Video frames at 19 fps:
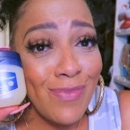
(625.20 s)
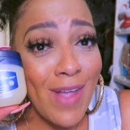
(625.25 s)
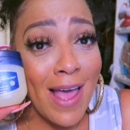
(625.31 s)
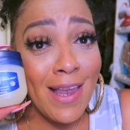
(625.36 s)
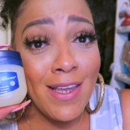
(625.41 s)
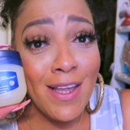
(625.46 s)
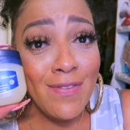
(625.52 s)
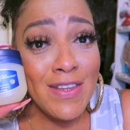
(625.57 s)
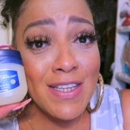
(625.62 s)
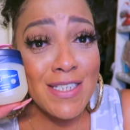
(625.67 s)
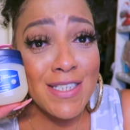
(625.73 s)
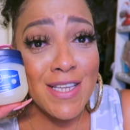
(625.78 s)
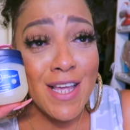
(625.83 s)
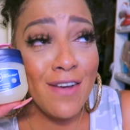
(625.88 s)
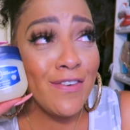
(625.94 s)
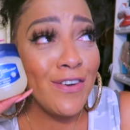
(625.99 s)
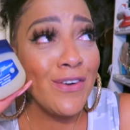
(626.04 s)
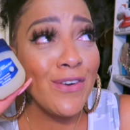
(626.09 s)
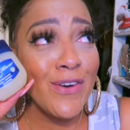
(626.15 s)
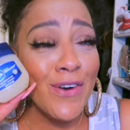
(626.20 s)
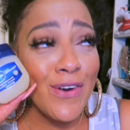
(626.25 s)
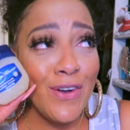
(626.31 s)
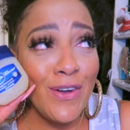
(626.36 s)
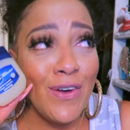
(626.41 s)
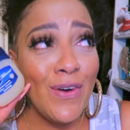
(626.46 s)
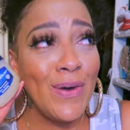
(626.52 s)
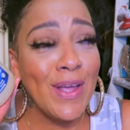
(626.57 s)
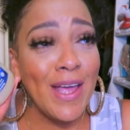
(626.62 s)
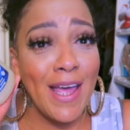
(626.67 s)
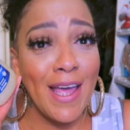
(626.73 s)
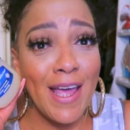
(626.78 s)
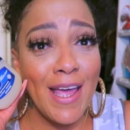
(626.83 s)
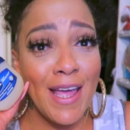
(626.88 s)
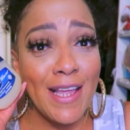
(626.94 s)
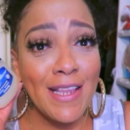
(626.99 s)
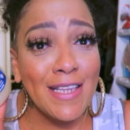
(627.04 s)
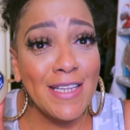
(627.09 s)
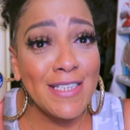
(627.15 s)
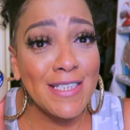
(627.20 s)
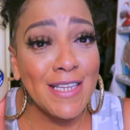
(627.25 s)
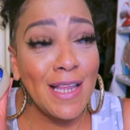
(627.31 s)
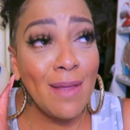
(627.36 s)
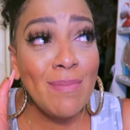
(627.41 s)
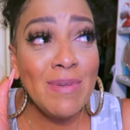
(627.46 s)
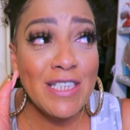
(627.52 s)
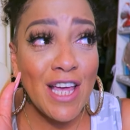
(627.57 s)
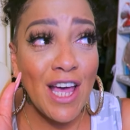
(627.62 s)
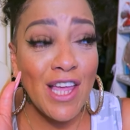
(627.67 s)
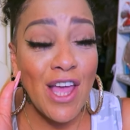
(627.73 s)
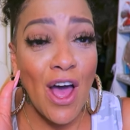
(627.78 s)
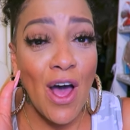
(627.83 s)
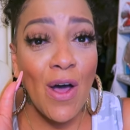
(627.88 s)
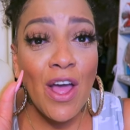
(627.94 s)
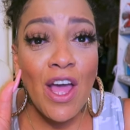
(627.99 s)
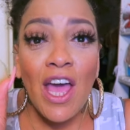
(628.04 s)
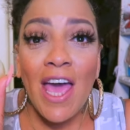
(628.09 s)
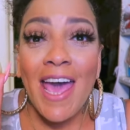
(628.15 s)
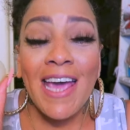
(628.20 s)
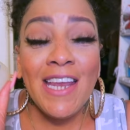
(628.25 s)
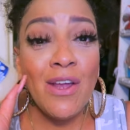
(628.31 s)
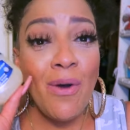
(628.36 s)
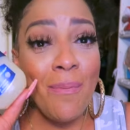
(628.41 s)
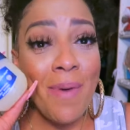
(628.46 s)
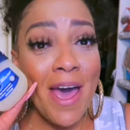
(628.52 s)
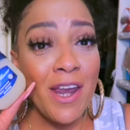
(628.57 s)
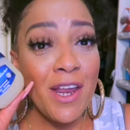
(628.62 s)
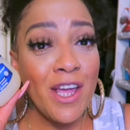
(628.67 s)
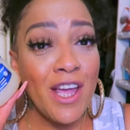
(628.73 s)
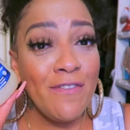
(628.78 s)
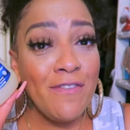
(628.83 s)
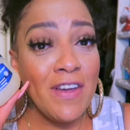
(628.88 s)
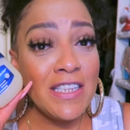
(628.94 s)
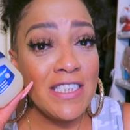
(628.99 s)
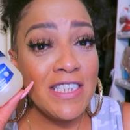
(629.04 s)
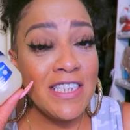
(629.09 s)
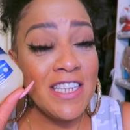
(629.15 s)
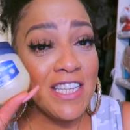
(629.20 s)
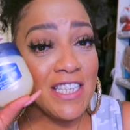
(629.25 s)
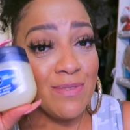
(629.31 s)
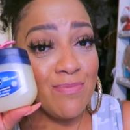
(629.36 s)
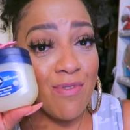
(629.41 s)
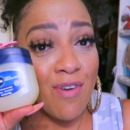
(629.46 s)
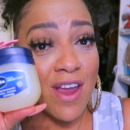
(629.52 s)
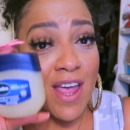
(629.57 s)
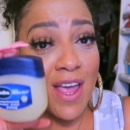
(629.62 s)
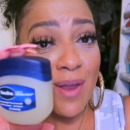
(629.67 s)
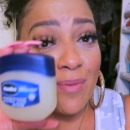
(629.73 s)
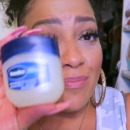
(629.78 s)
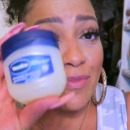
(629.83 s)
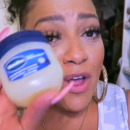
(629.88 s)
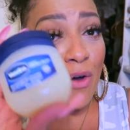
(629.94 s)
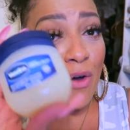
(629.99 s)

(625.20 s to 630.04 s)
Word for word: I love this stuff. Girl, okay, listen, let me tell y'all. It don't matter if it's this brand,